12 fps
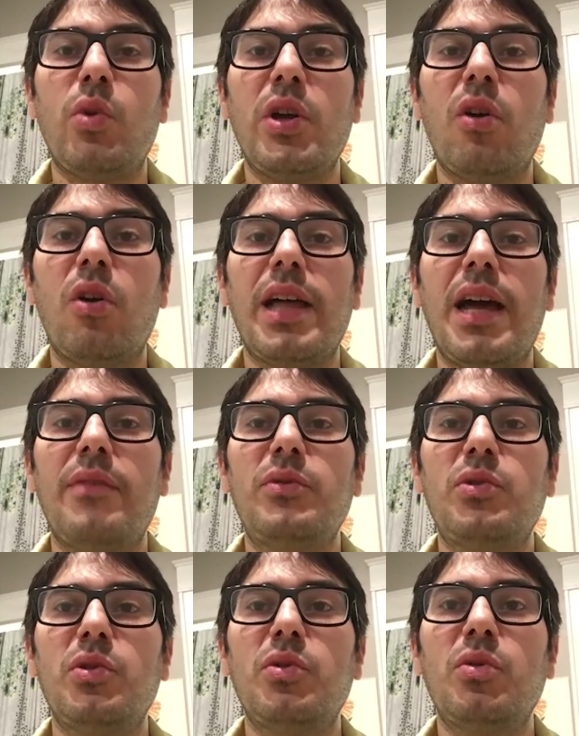We all have
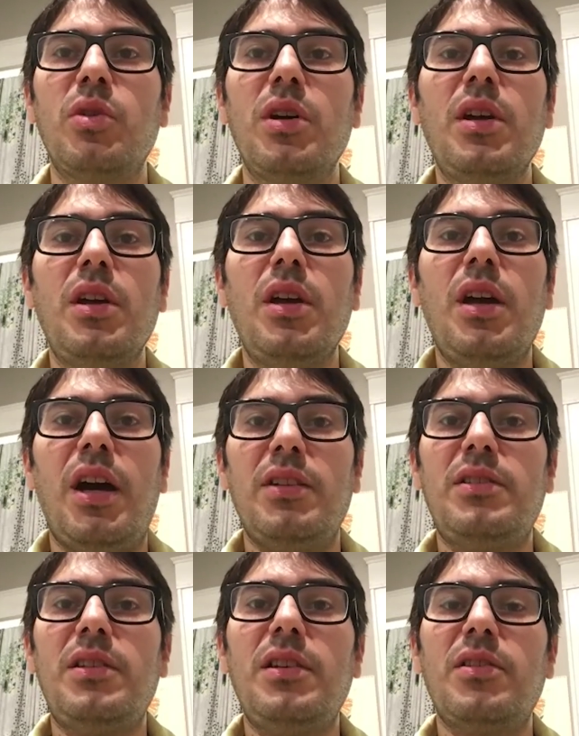to
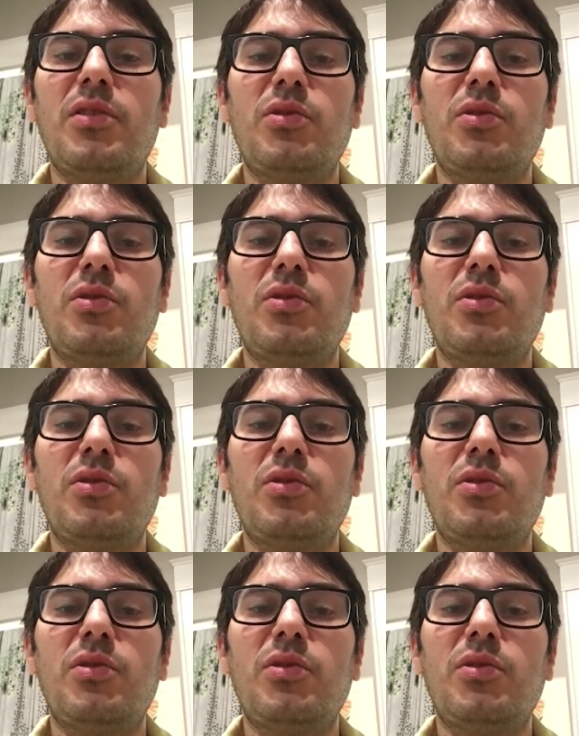adhere